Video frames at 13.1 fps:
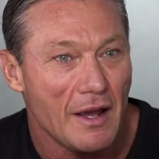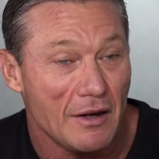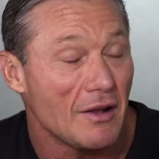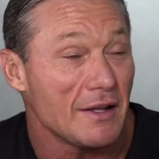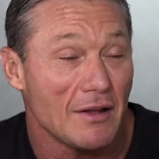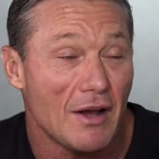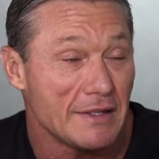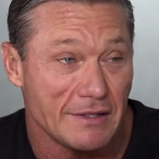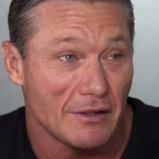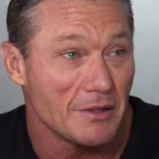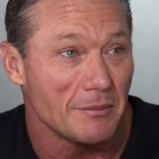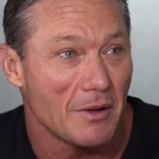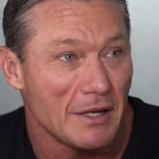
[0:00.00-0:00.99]
And I
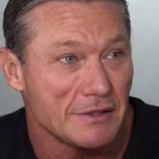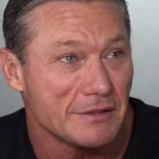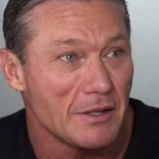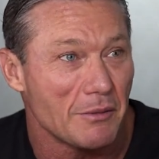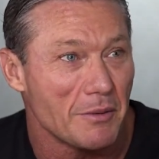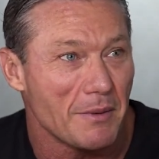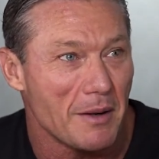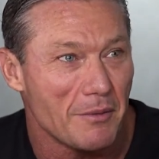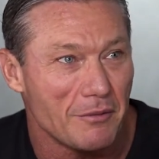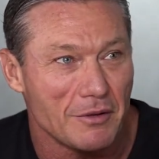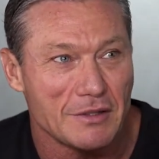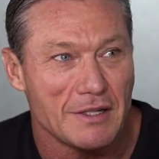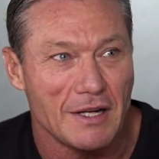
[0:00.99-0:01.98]
tell them, I just don't want to break my
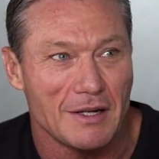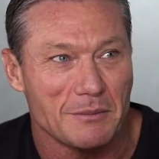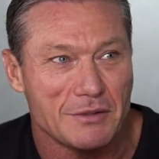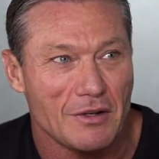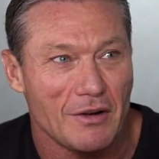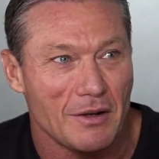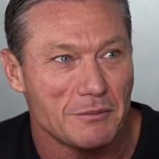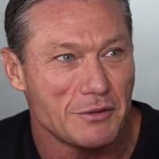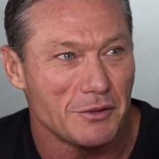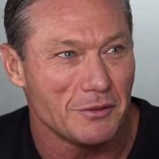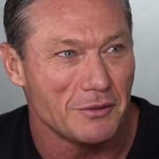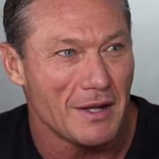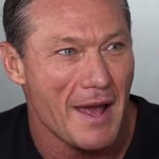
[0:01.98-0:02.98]
routine. I'm sorry, I'm
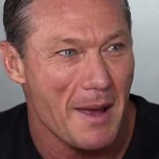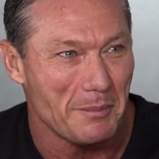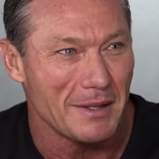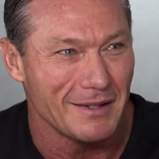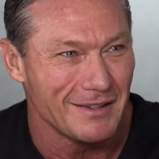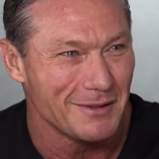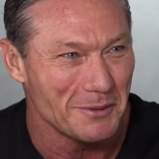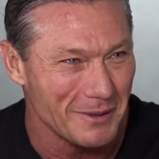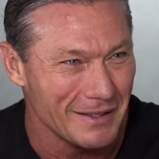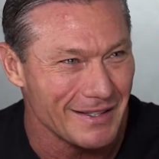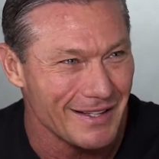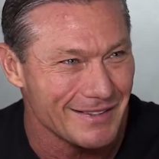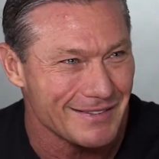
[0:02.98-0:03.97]
too happy
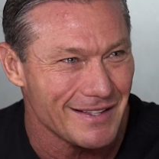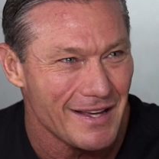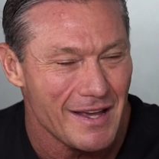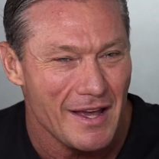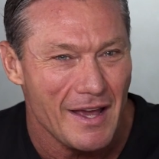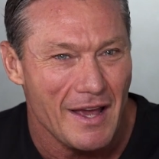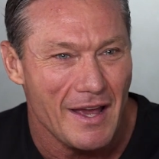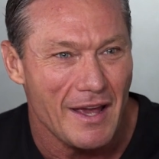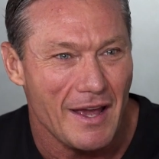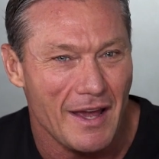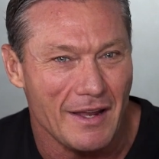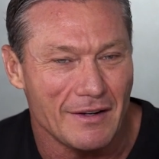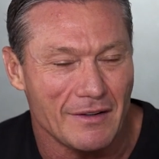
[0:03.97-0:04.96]
doing this.
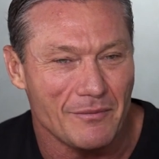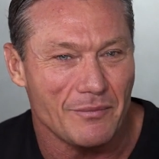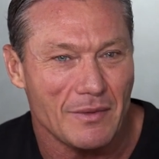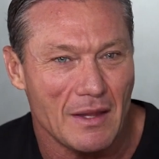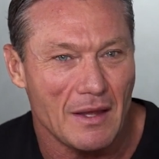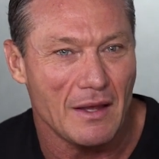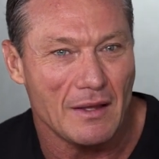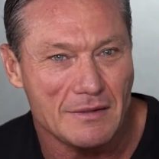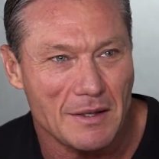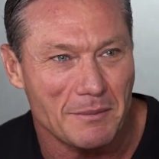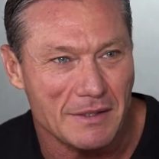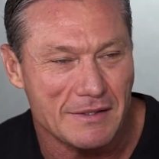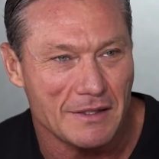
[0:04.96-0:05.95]
And
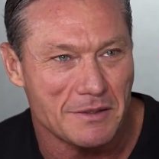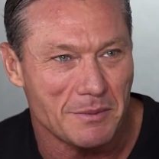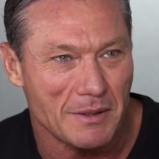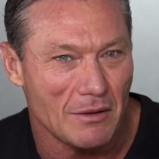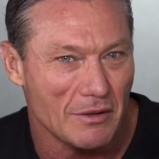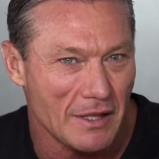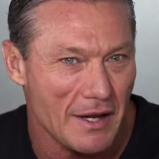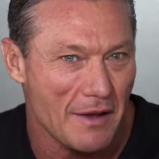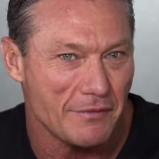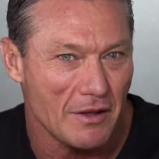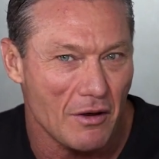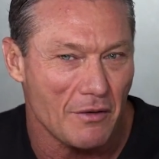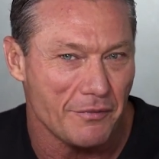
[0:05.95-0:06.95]
someone said to me, oh, they'd
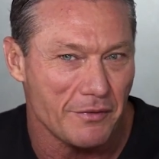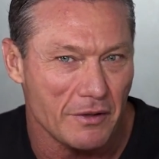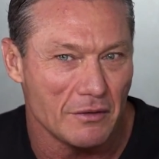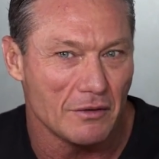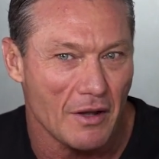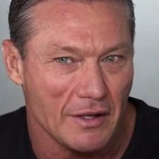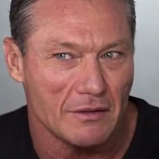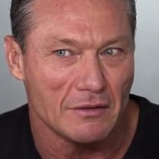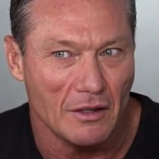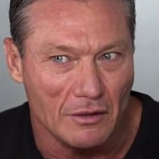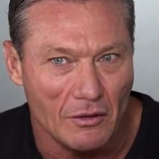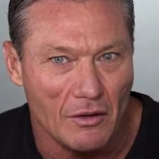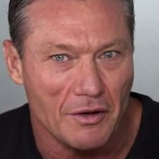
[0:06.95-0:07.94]
have to offer you like
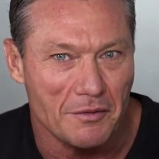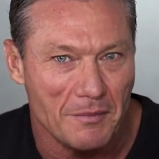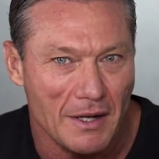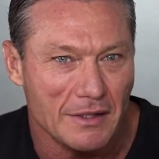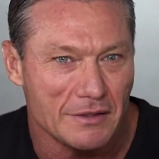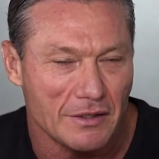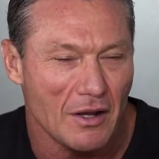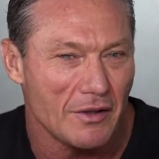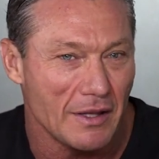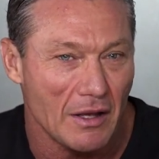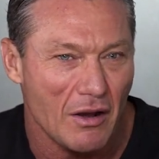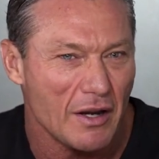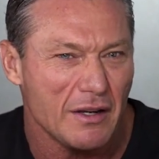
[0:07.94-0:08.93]
a lot of money to go
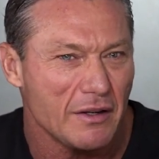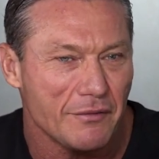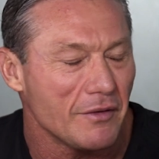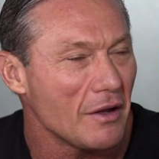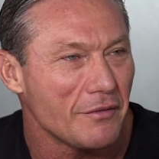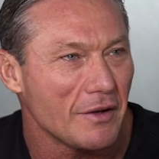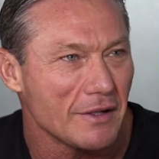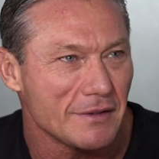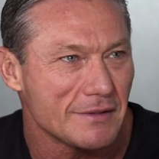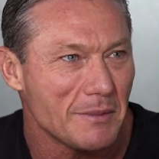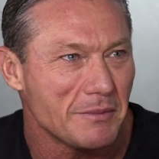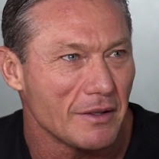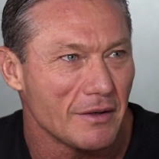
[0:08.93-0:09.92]
there. I didn't even know if I'd
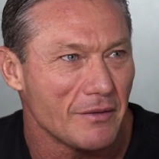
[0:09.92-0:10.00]
accept it.